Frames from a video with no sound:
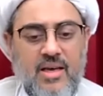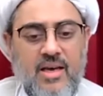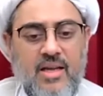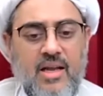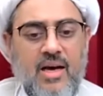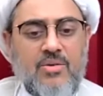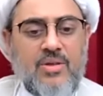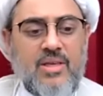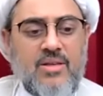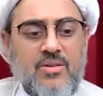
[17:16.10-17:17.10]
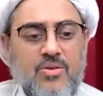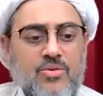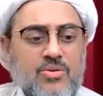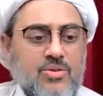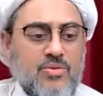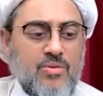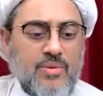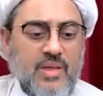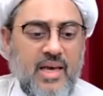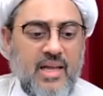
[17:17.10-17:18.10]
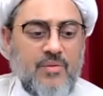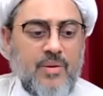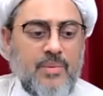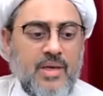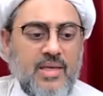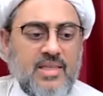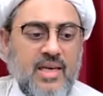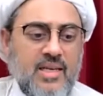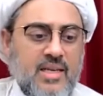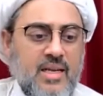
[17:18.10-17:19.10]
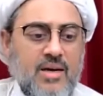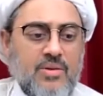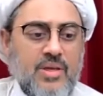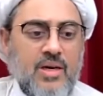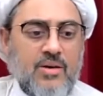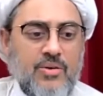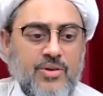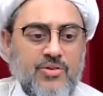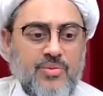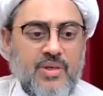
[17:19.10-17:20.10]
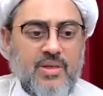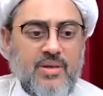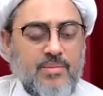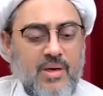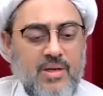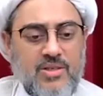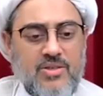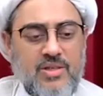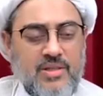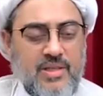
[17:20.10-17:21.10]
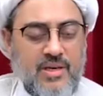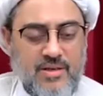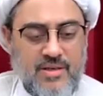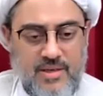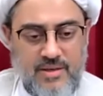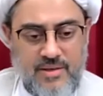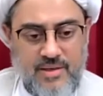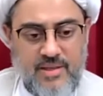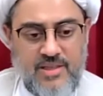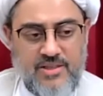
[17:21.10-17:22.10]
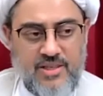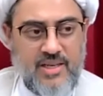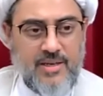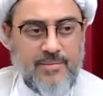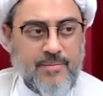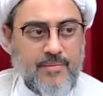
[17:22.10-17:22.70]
and how those to whom the hell will be assigned and how they are going to be punished in the akhirah, in the Jahannam.